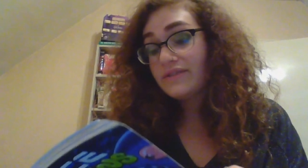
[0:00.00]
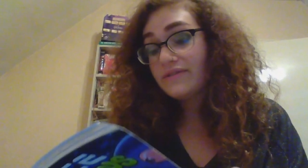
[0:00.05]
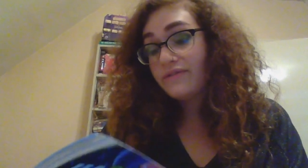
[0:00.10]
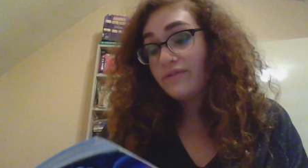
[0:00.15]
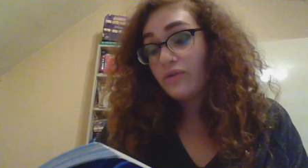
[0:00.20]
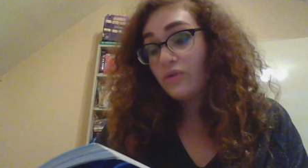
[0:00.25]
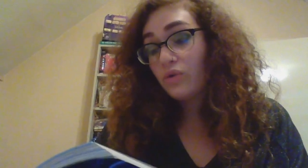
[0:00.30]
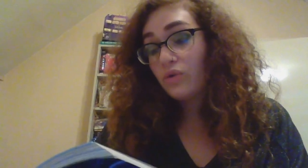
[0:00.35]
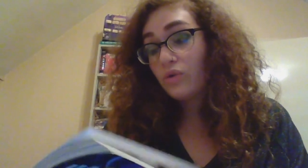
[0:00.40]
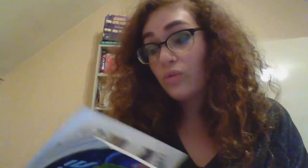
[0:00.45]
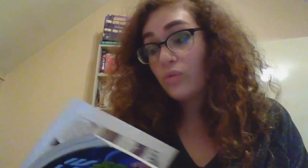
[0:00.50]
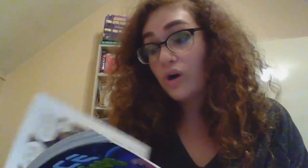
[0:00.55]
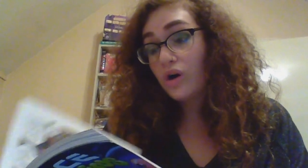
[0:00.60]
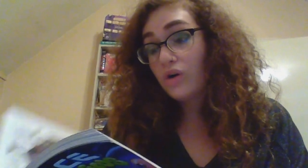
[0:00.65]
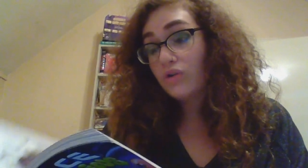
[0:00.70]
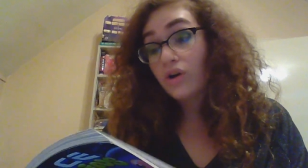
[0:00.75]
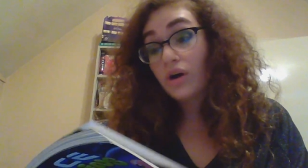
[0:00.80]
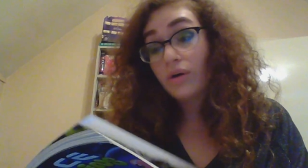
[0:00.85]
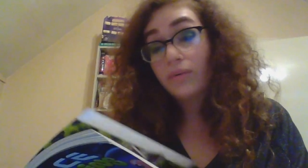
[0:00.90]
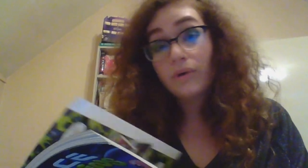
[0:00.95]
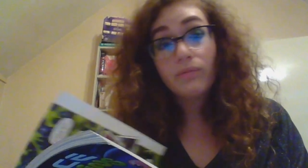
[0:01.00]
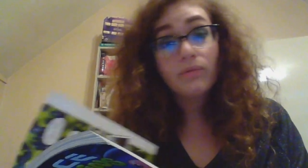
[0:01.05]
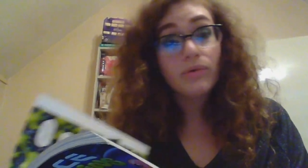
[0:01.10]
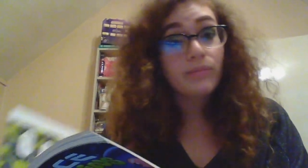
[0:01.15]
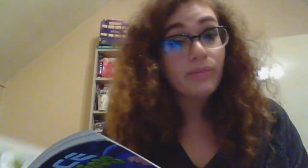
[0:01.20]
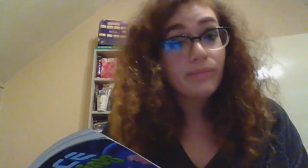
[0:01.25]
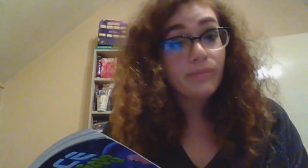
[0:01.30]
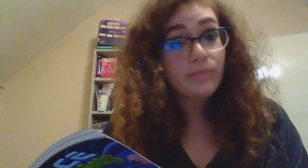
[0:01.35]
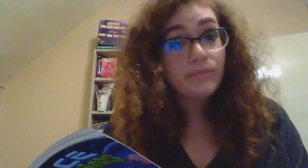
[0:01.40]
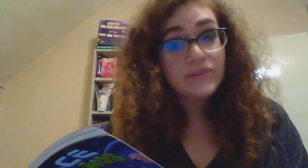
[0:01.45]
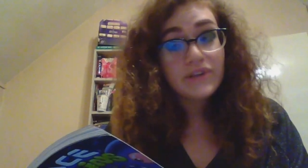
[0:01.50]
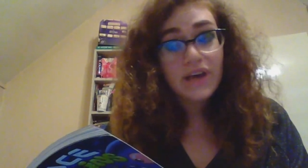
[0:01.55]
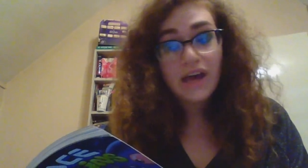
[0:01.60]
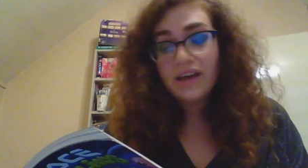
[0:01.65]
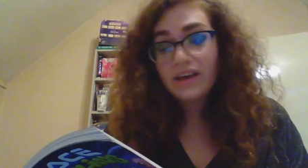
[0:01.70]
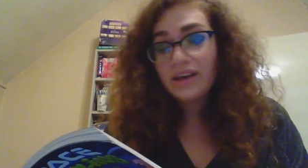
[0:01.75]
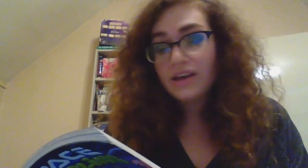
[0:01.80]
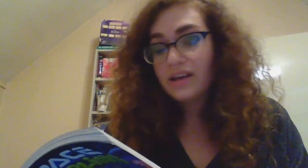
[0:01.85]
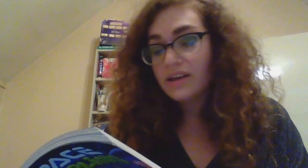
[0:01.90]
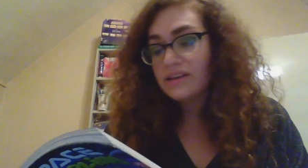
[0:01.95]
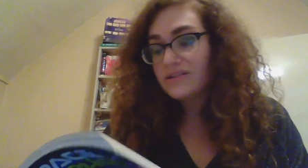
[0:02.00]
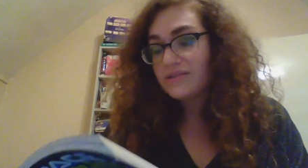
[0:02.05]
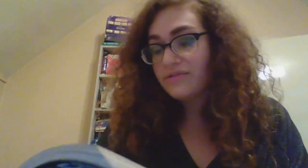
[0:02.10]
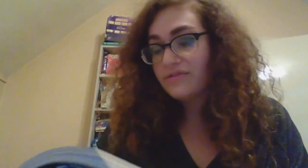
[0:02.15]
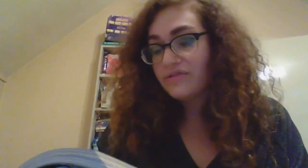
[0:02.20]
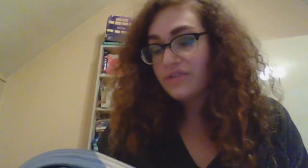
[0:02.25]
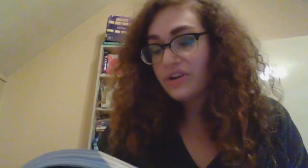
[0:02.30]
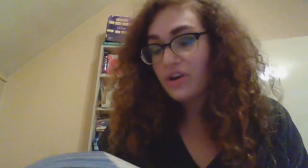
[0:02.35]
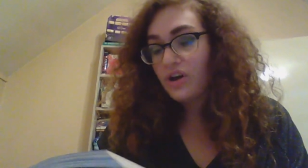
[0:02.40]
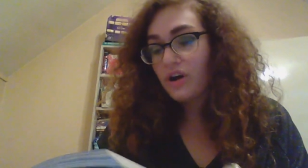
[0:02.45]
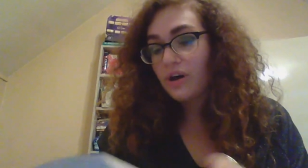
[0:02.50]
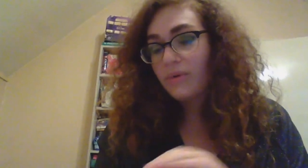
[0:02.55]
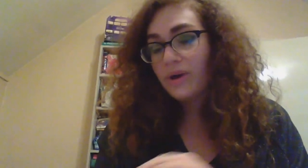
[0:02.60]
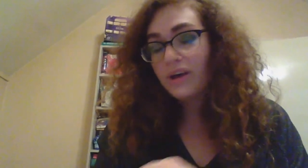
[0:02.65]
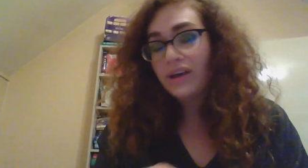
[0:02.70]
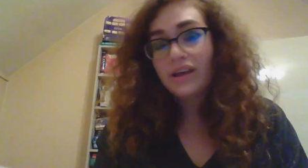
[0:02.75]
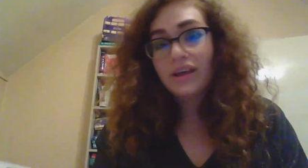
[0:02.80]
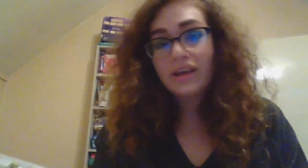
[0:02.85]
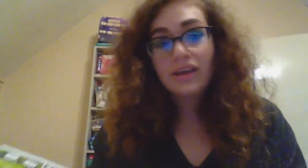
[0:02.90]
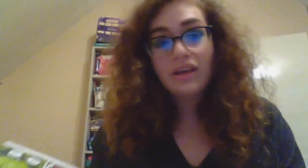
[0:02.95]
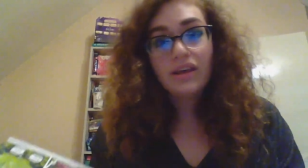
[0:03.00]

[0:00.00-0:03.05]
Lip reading: for World Comic Book Day as a free comic.